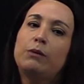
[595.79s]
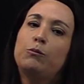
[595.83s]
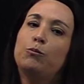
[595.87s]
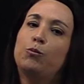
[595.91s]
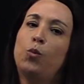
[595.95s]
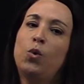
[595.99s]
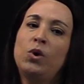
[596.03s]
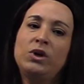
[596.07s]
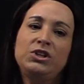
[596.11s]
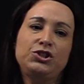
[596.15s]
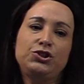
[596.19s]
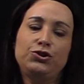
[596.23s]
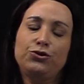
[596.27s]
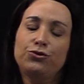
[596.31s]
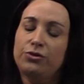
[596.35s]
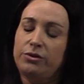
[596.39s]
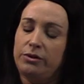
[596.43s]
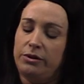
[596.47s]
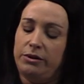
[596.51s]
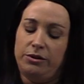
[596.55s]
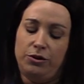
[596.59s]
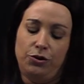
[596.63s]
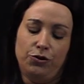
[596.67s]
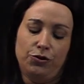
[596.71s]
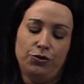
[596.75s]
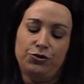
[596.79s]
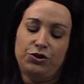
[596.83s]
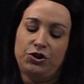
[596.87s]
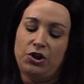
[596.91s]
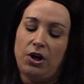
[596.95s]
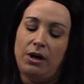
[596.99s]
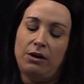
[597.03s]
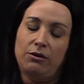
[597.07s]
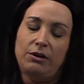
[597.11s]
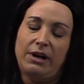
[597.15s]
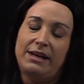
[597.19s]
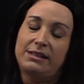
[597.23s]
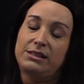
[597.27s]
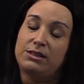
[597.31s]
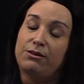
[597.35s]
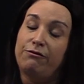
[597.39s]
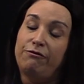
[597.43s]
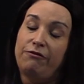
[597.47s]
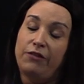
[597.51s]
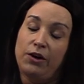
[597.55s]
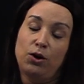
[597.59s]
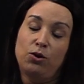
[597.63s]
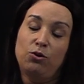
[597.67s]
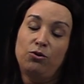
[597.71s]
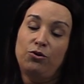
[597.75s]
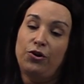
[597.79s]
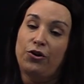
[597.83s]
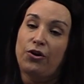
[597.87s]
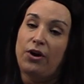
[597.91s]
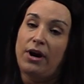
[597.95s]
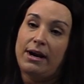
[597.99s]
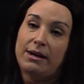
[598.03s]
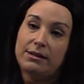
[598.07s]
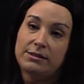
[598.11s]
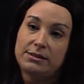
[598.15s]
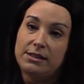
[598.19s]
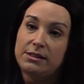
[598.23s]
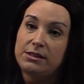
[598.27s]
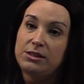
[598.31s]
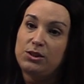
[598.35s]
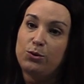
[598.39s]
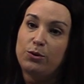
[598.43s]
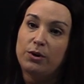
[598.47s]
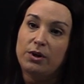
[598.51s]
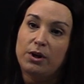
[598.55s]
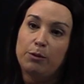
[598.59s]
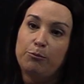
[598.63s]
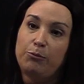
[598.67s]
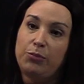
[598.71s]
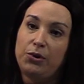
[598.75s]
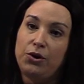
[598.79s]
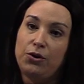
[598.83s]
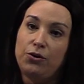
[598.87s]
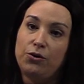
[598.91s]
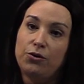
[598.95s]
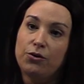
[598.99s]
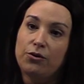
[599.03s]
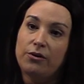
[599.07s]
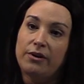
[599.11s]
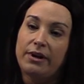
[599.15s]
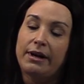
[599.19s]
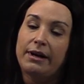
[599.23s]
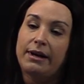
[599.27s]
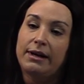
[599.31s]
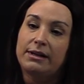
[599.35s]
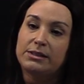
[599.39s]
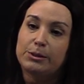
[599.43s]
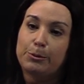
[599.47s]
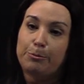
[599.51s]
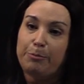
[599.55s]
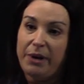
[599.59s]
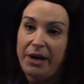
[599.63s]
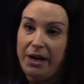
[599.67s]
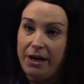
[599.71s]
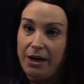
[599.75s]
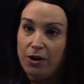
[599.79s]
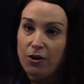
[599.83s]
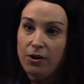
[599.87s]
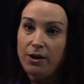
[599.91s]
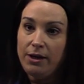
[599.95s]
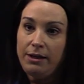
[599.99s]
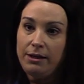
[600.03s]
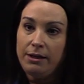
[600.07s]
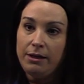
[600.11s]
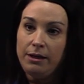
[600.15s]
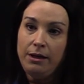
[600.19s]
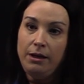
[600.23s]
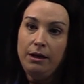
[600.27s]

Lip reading: once your child has a phone or access to a computer that as a parent,